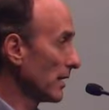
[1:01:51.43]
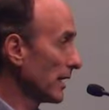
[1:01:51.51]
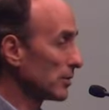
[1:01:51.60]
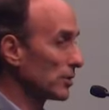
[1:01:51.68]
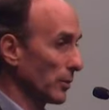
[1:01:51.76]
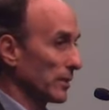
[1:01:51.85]

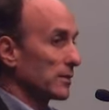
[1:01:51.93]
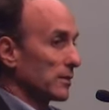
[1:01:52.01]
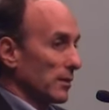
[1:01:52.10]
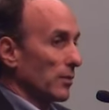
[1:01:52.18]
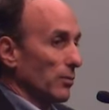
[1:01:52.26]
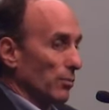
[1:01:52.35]
And so it's
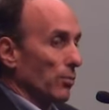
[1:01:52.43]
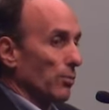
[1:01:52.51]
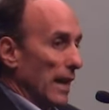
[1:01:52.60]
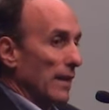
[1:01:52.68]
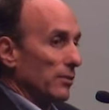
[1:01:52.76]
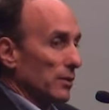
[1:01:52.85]

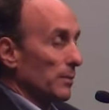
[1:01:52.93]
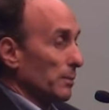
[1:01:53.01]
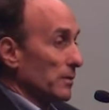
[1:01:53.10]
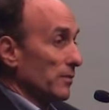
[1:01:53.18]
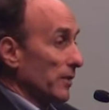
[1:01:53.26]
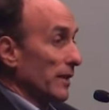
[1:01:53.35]

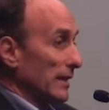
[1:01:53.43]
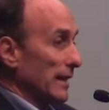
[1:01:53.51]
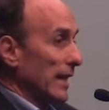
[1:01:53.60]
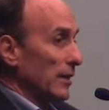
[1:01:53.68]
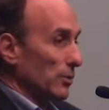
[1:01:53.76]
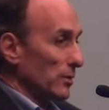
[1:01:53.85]
Roundup is very
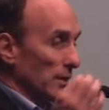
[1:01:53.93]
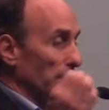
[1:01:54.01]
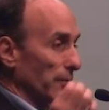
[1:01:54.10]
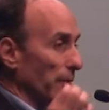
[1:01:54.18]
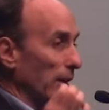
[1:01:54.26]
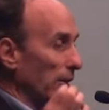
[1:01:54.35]
dangerous at
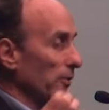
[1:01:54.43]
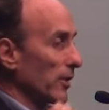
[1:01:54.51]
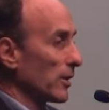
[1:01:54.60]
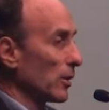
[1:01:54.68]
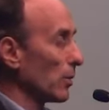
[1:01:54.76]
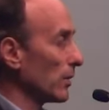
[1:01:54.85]
very,
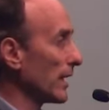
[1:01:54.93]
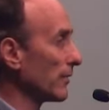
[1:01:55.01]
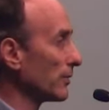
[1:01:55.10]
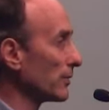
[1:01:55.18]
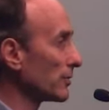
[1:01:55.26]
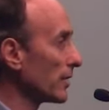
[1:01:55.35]
very low
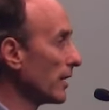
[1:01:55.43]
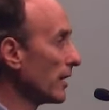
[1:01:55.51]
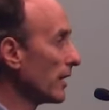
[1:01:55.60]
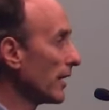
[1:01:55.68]
levels,